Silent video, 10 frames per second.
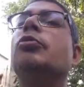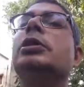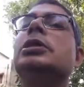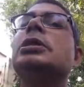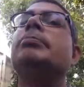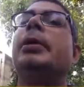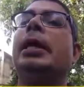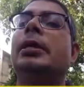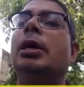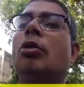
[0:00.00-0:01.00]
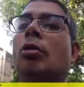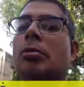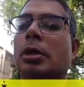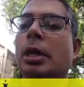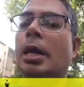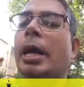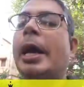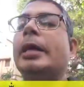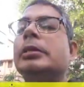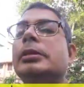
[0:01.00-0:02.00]
which is playing a role,
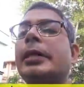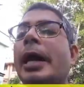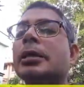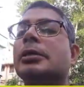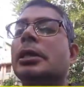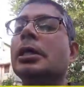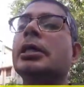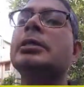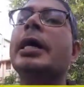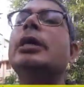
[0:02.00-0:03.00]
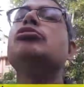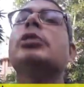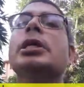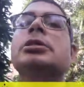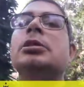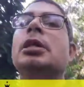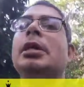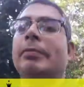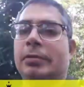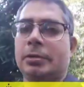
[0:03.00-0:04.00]
and that thing is the educational
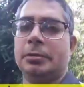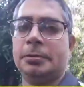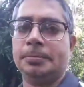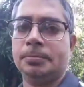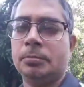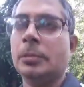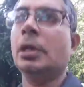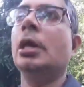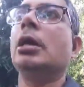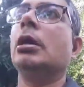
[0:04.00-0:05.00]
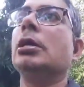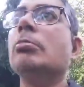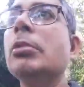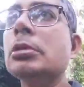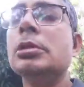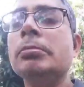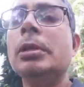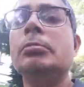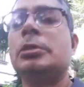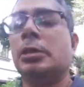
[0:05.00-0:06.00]
level. Now, the most of
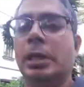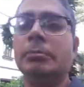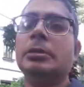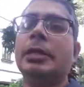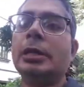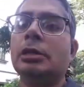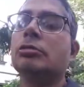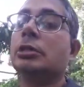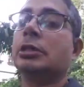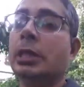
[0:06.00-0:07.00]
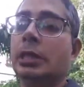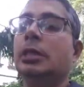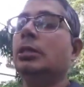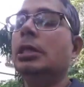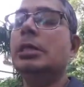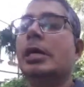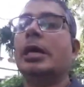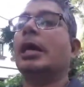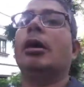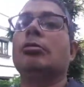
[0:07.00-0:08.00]
the Muslims that you see in
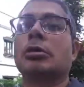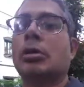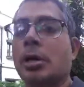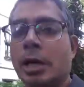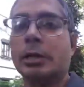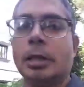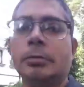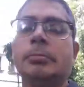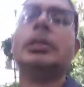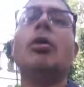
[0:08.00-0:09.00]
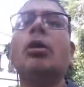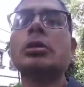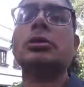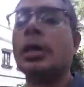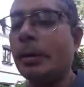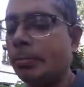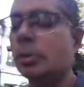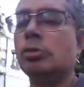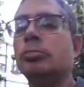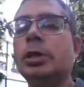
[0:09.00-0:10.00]
and around Kolkata, they also
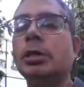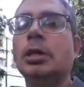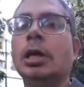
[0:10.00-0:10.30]
happen to be